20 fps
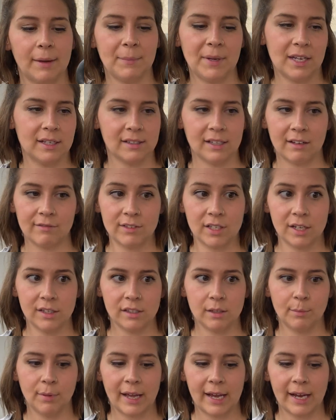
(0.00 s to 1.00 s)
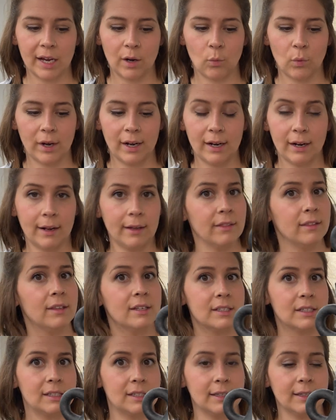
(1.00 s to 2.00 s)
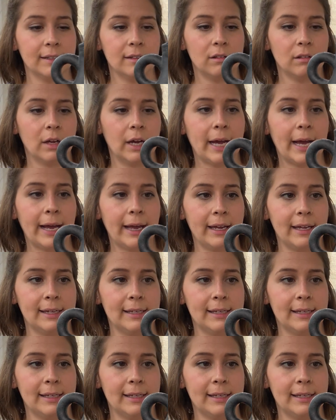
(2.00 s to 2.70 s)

Because I have tons of black and white, this little guy